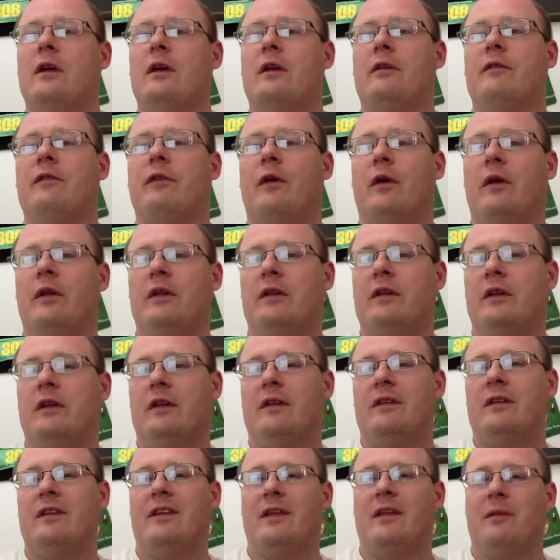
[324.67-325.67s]
falling
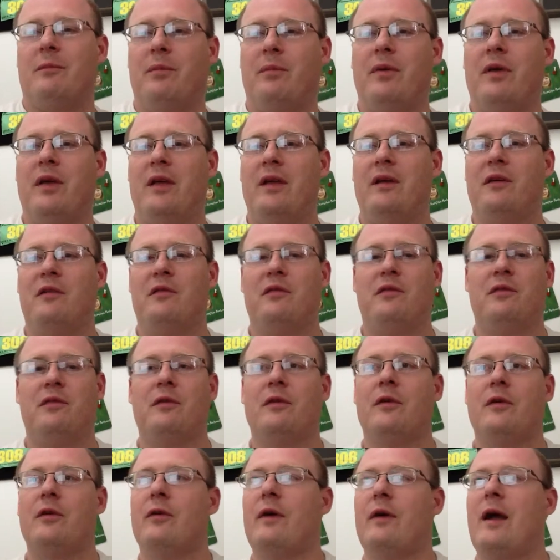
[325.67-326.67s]
into the pit of
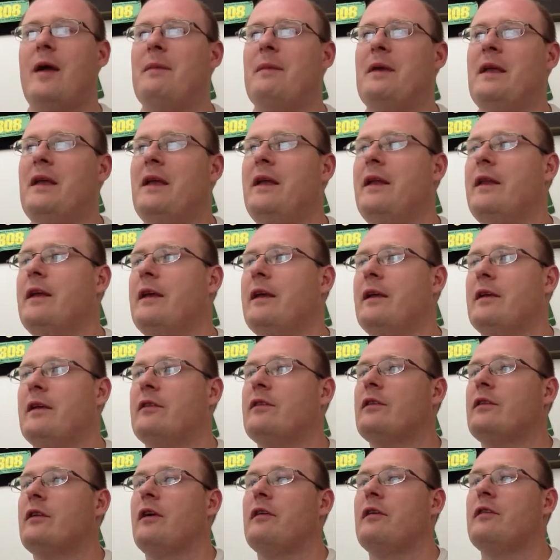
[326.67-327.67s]
crappy eating and
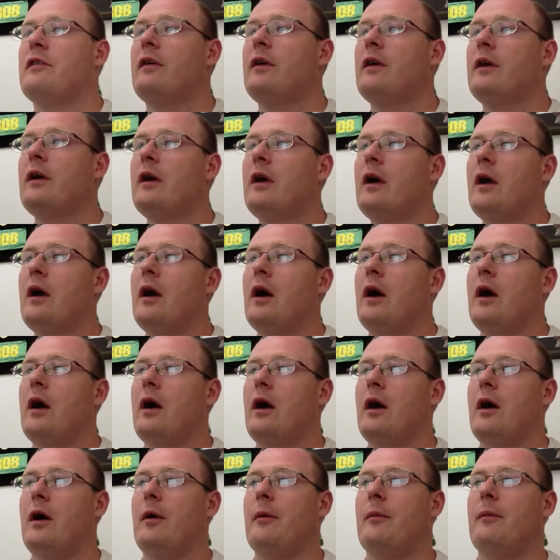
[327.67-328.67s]
stuff
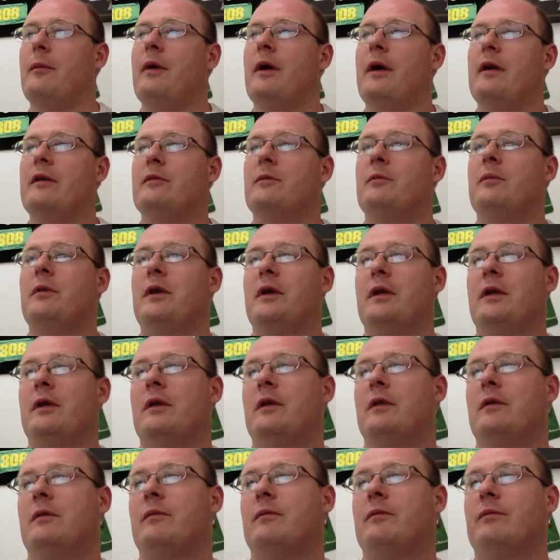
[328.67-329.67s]
um, has
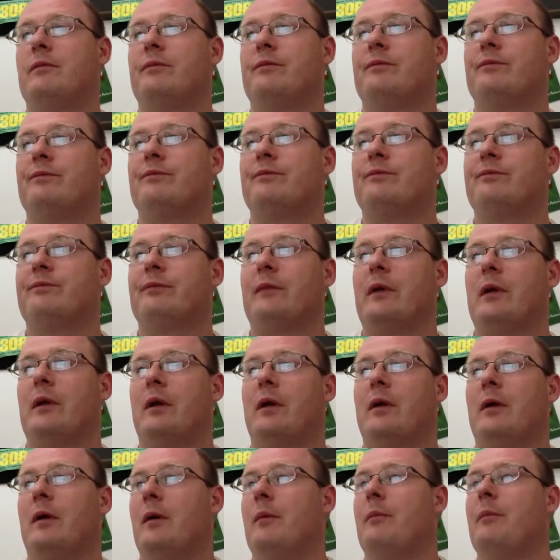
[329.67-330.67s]
been
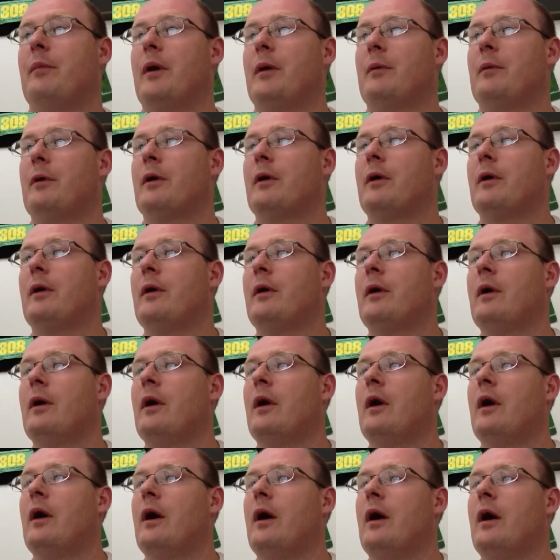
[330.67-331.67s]
a bummer.
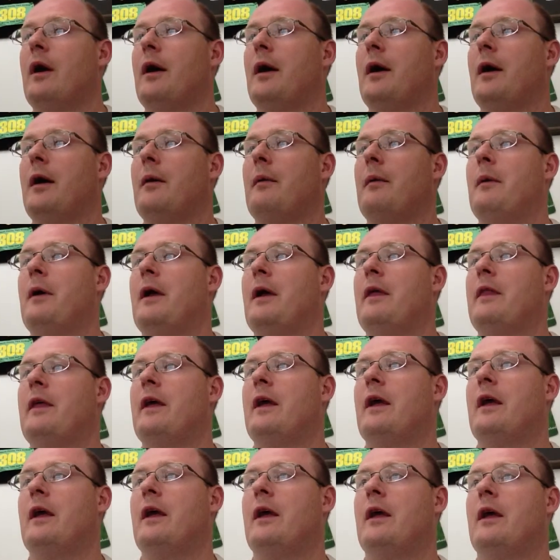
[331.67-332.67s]
Um, and
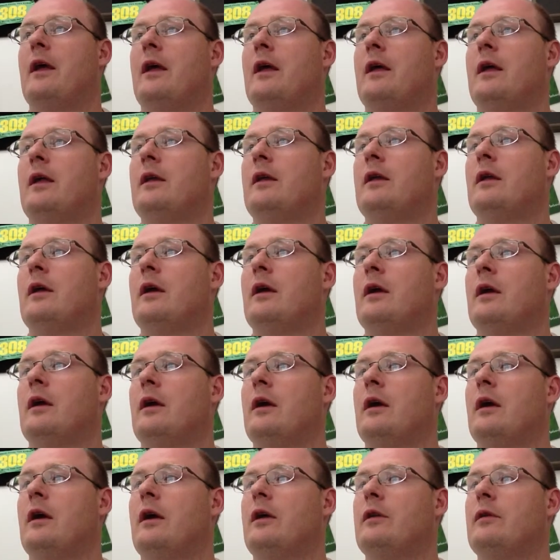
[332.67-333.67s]
then,
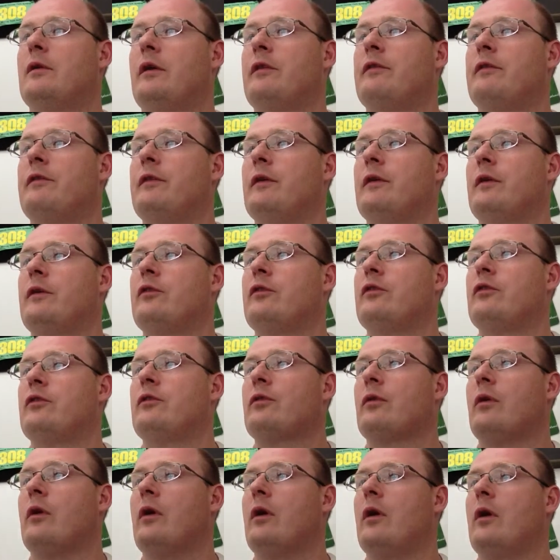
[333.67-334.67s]
uh, do I feel
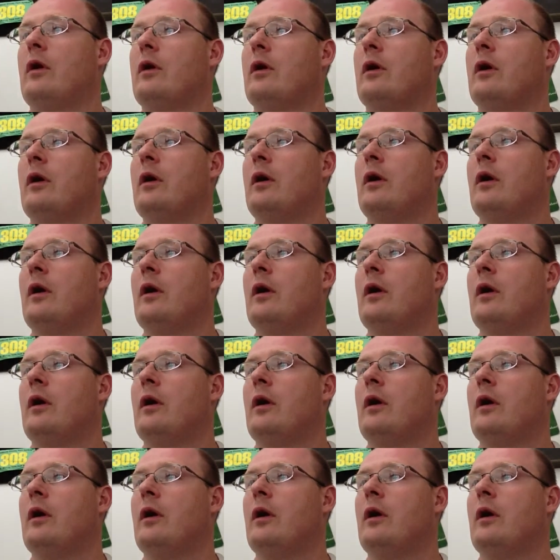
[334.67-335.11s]
strong?